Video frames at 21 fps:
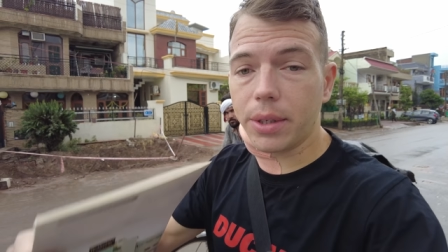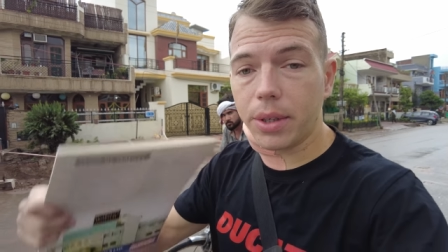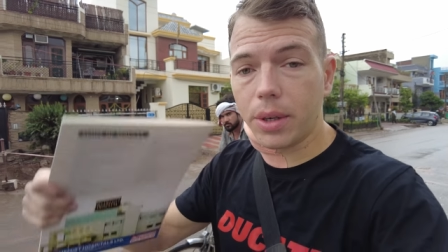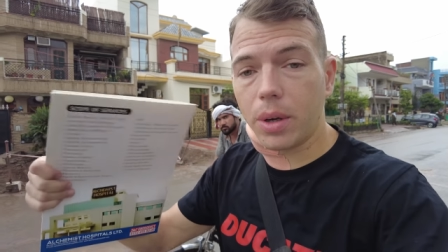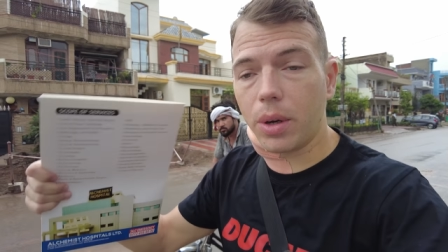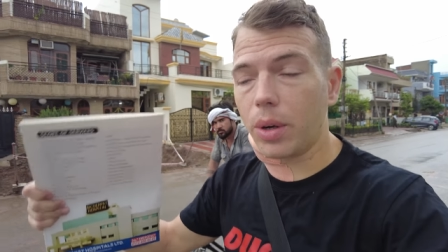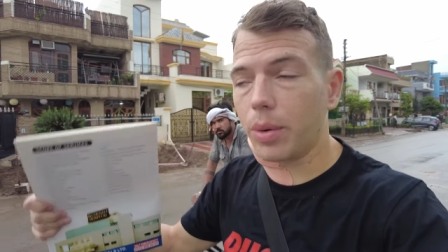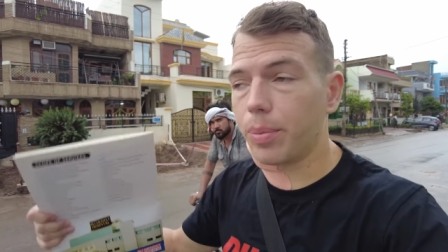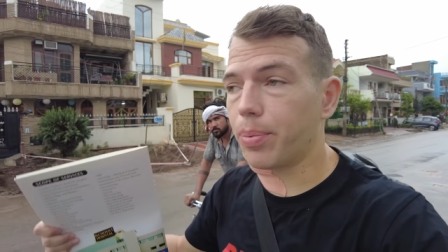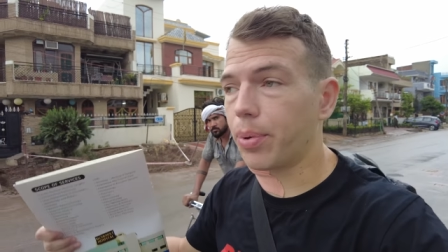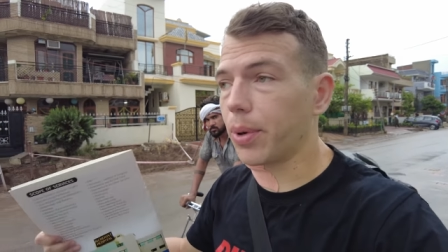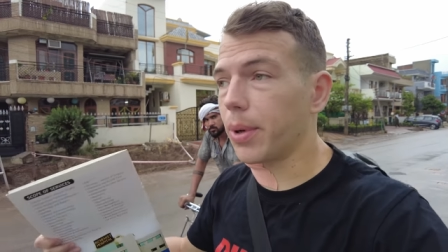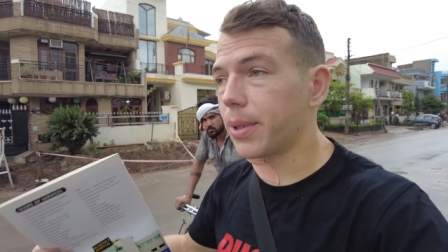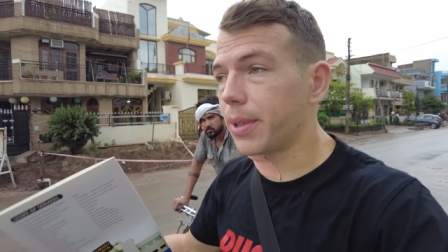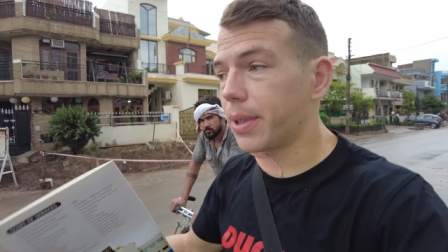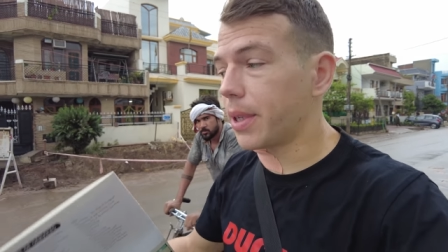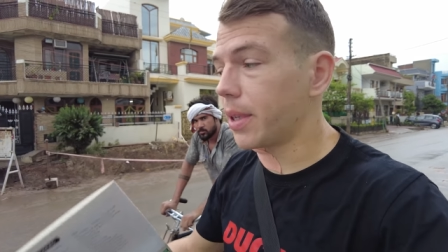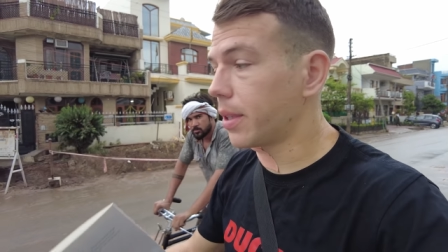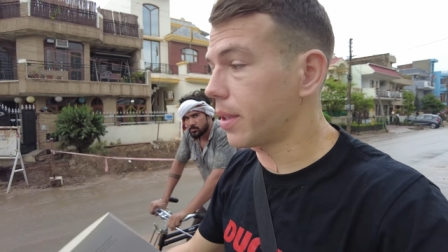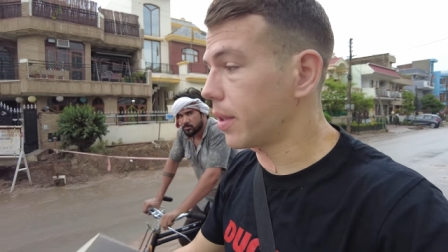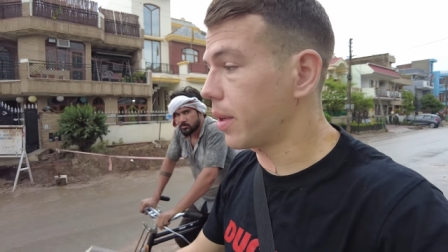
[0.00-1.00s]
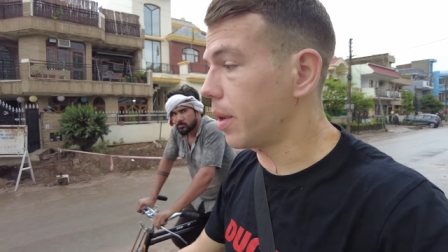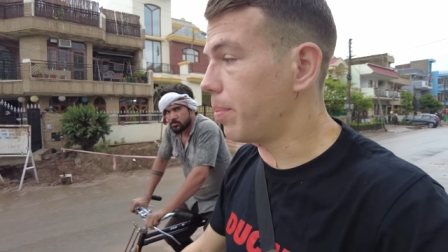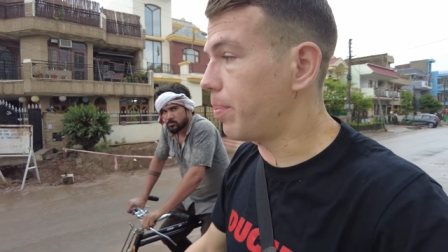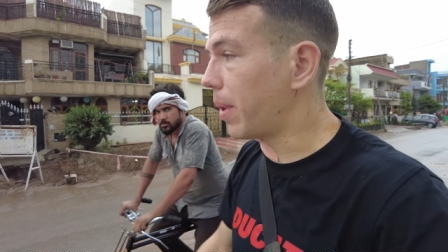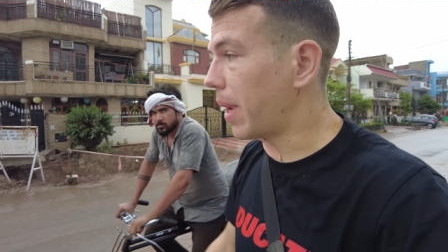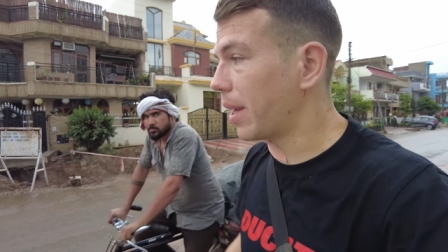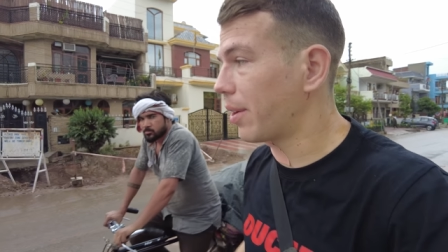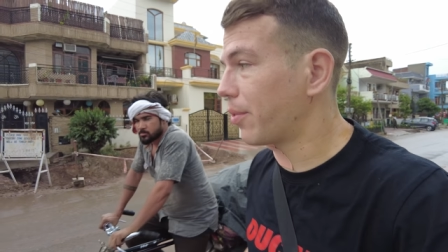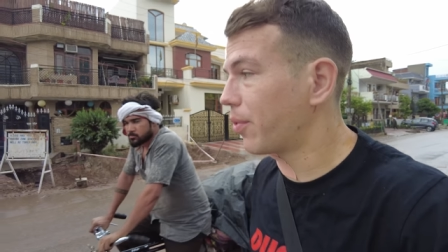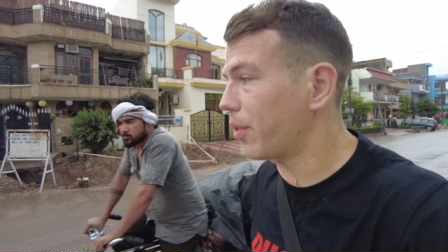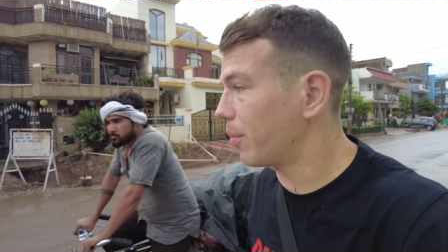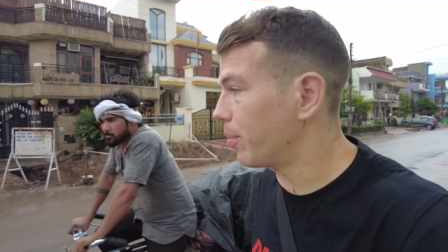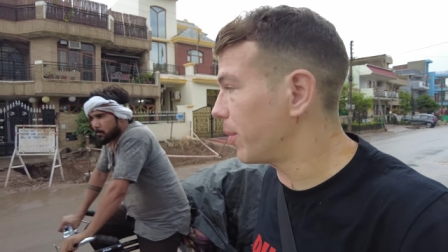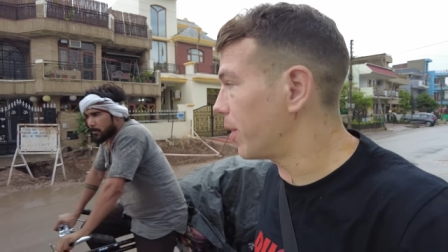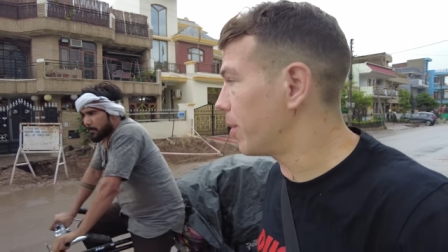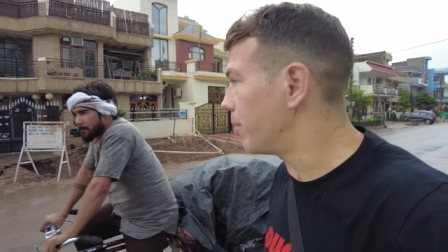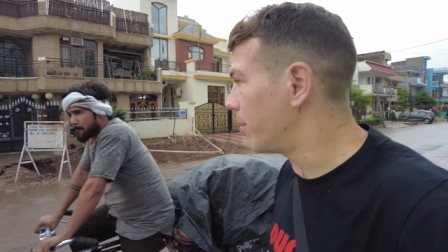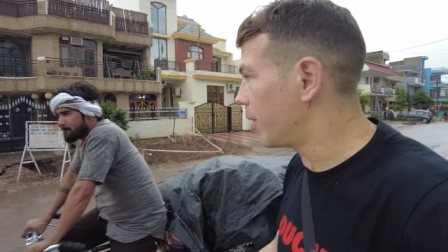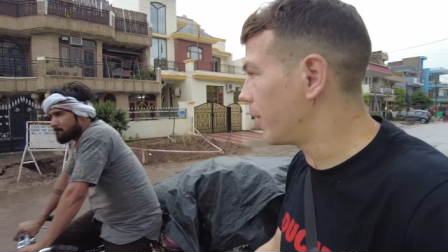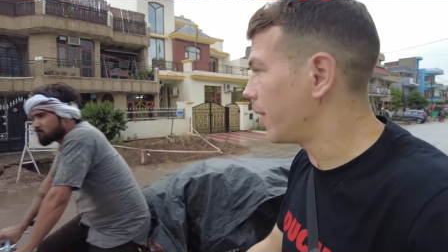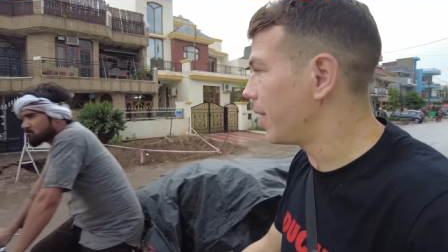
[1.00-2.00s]
the whole process apart from
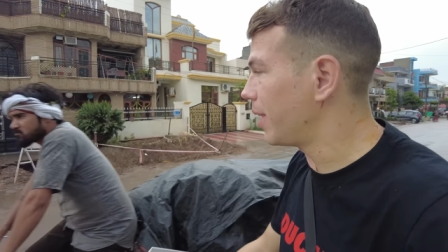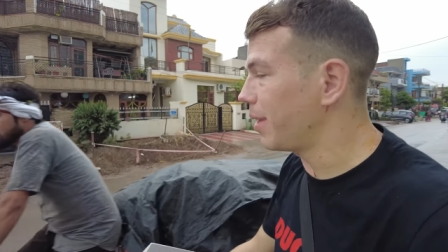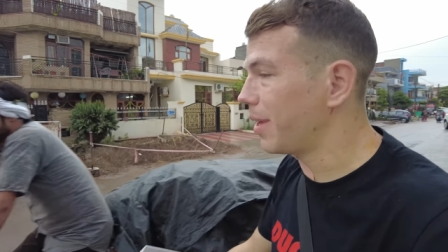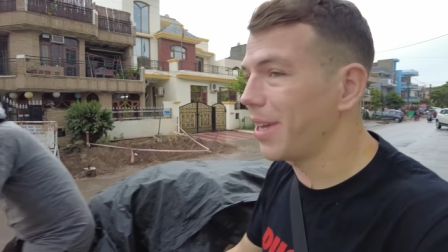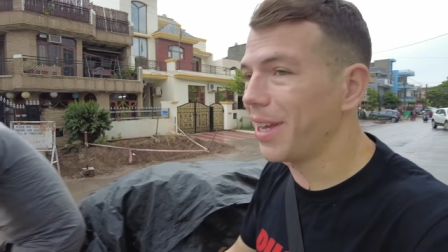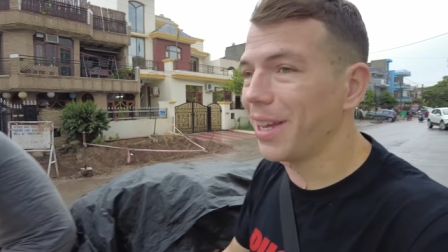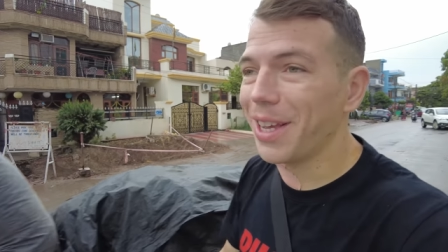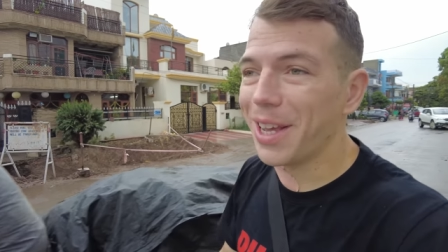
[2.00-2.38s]
the money